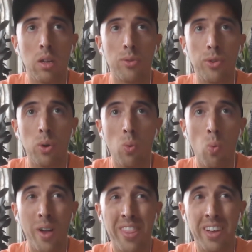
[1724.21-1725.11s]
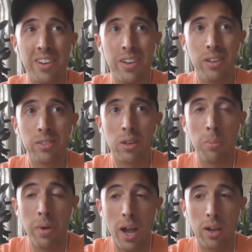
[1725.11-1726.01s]
So when that does
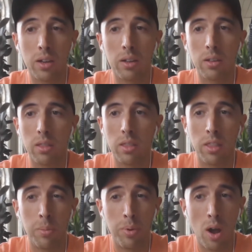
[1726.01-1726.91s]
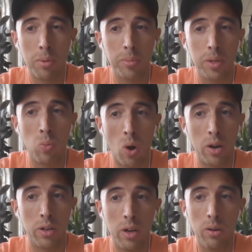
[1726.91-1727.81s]
come back, they probably
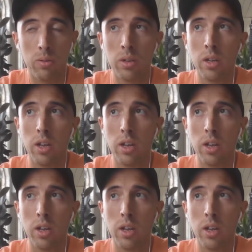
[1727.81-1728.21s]
want to know.